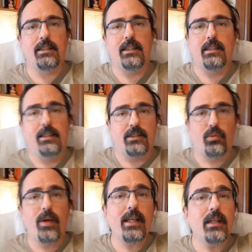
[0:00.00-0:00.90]
it this
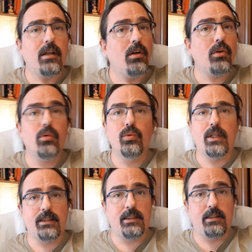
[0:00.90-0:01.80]
way or who
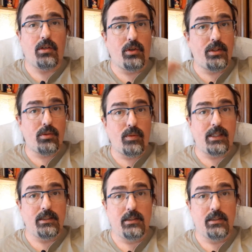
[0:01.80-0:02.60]
does it other way.